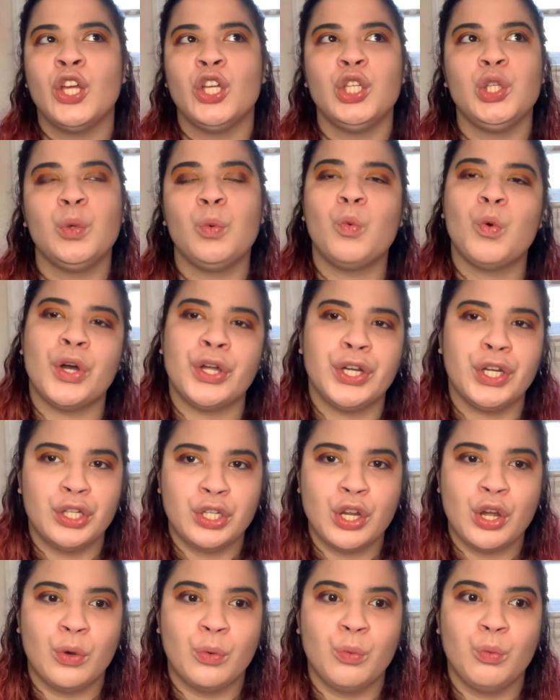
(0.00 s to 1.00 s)
you want to
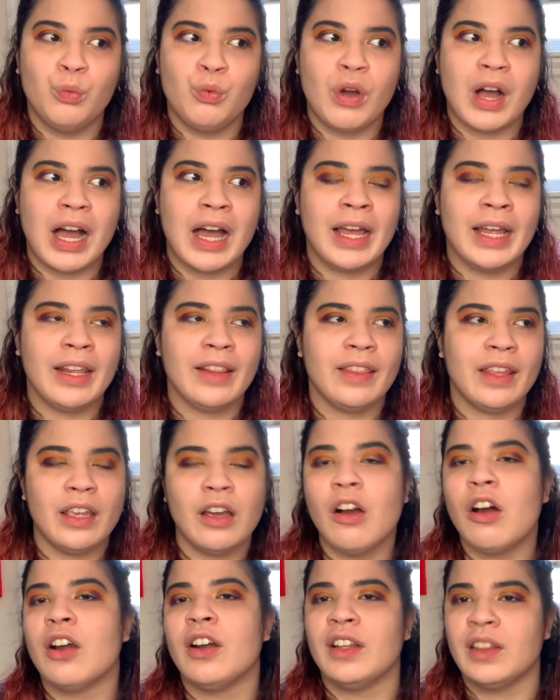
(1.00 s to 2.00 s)
know why they
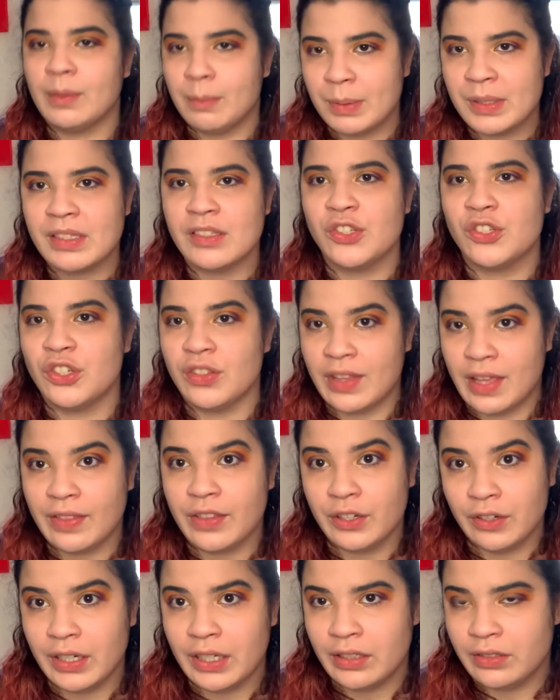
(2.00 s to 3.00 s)
are in the position that
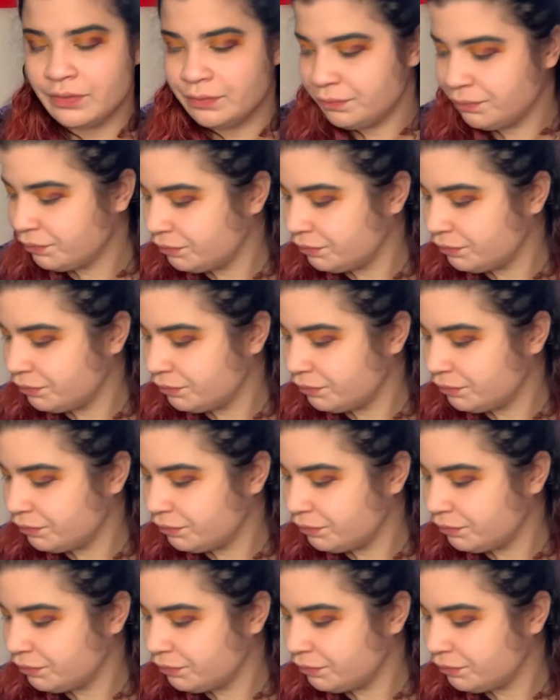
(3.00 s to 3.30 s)
they're in.